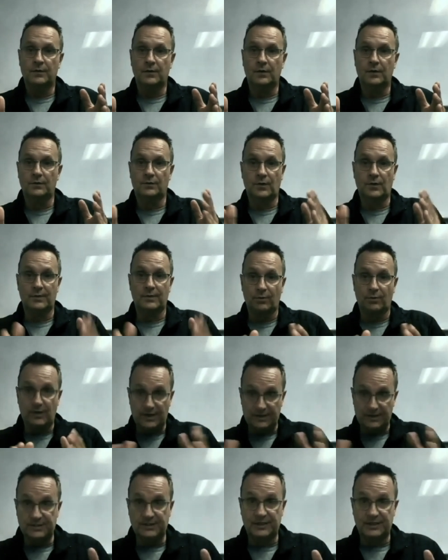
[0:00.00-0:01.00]
uh, Green
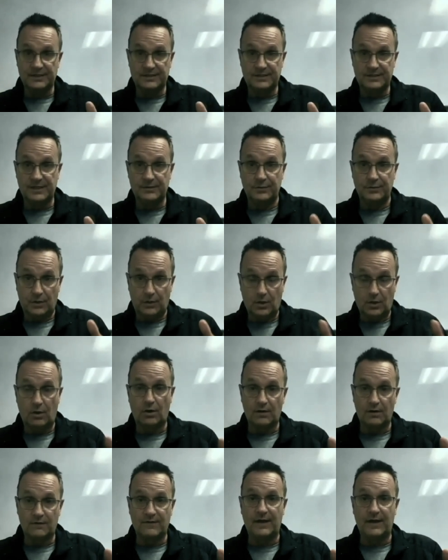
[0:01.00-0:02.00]
Berets to continue to
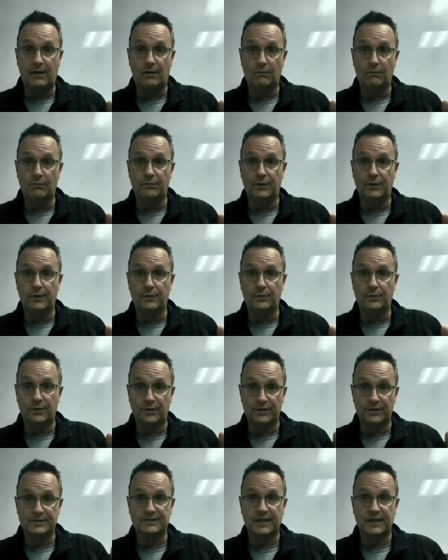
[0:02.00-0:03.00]
carve out their
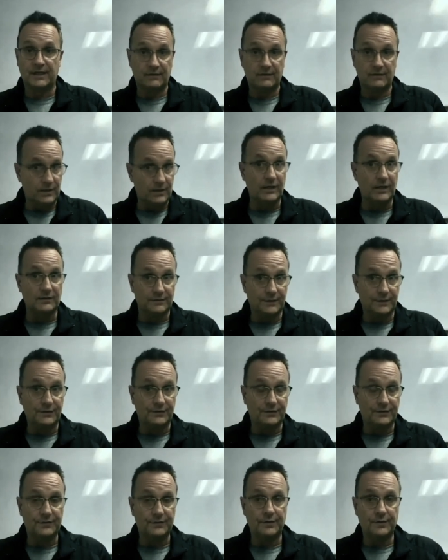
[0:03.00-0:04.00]
real estate of
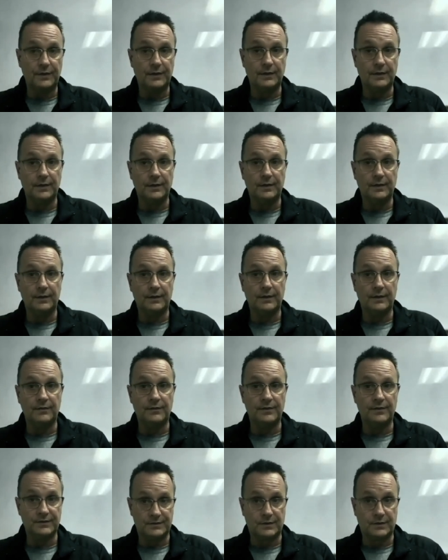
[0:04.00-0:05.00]
relevance in
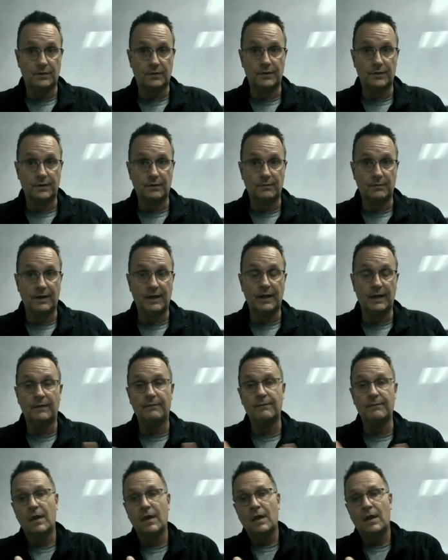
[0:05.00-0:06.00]
mm. this current
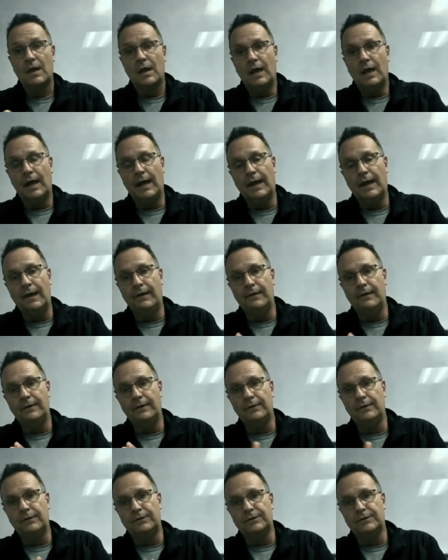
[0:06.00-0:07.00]
domain. And
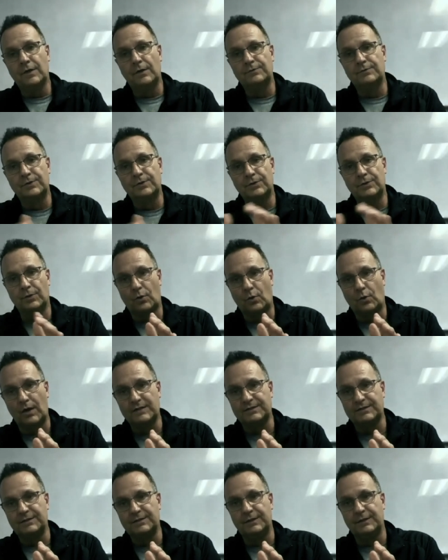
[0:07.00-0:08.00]
so, to your
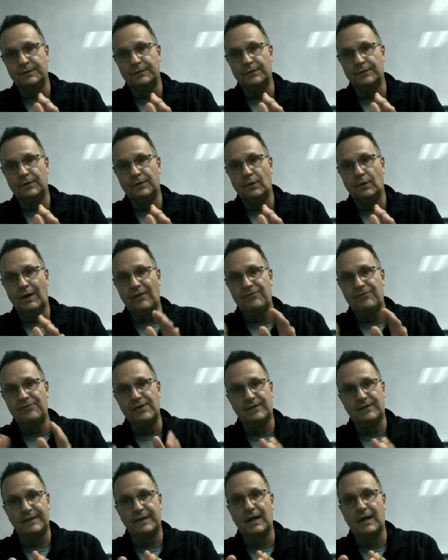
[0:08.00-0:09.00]
question, you know, I
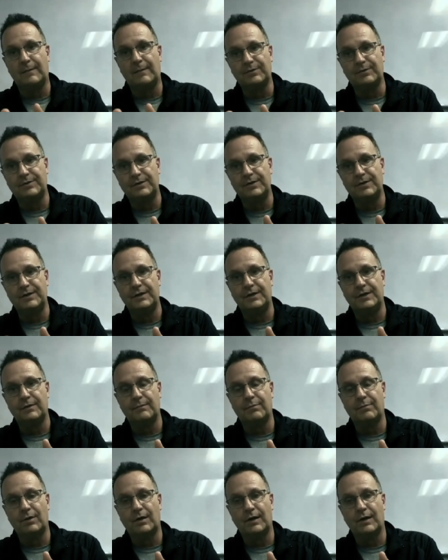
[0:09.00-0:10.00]
think the opportunity here,
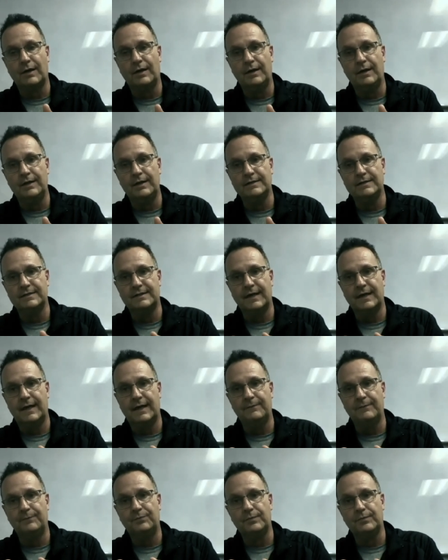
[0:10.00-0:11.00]
Brian, is
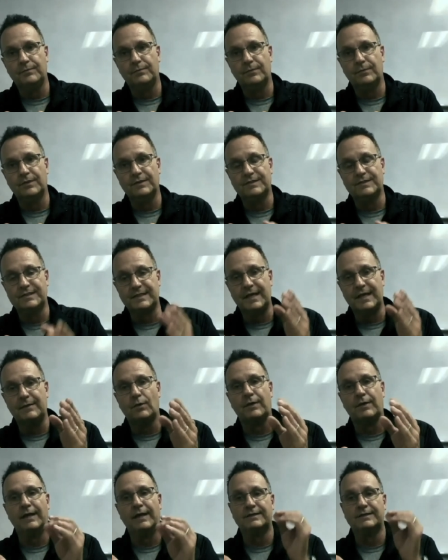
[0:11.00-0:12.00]
that the same,
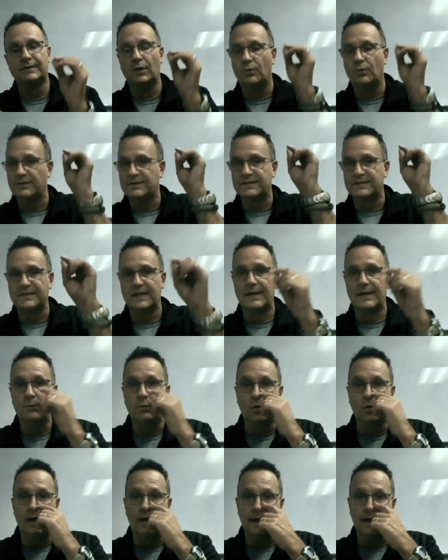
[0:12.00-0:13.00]
okay, so the same
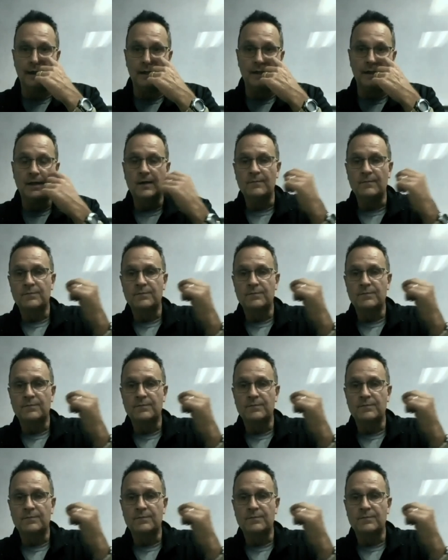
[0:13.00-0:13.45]
way